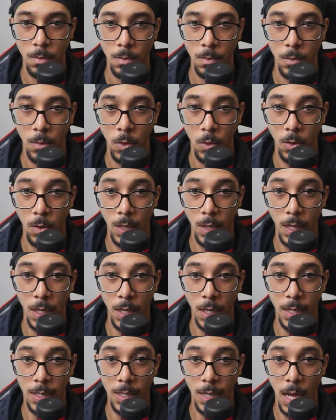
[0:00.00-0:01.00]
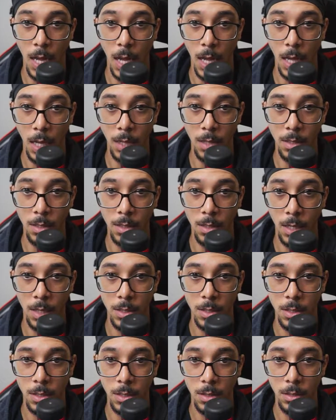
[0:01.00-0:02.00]
letting it die
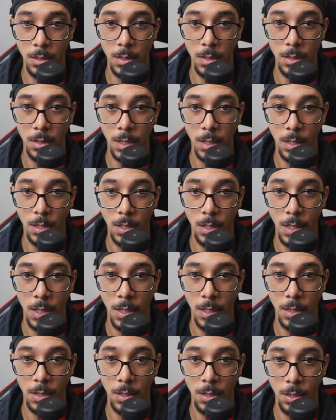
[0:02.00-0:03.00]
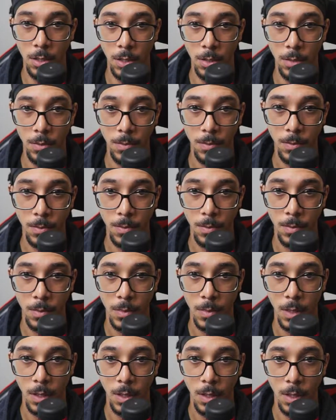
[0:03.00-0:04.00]
inside your head.
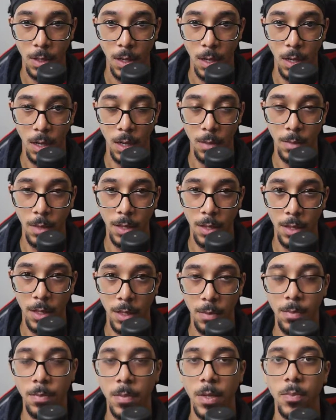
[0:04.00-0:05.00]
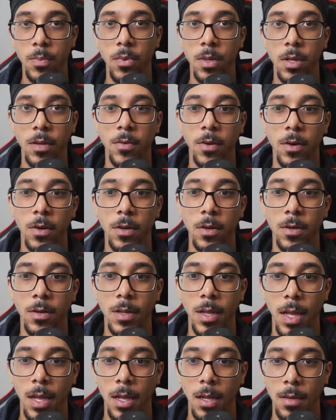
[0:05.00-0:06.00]
I think people have heard
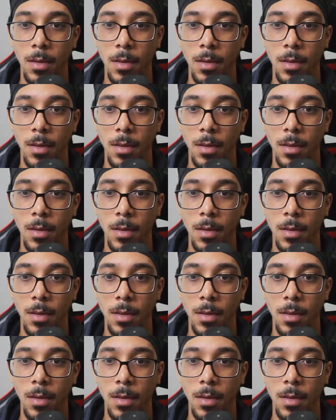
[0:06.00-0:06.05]
that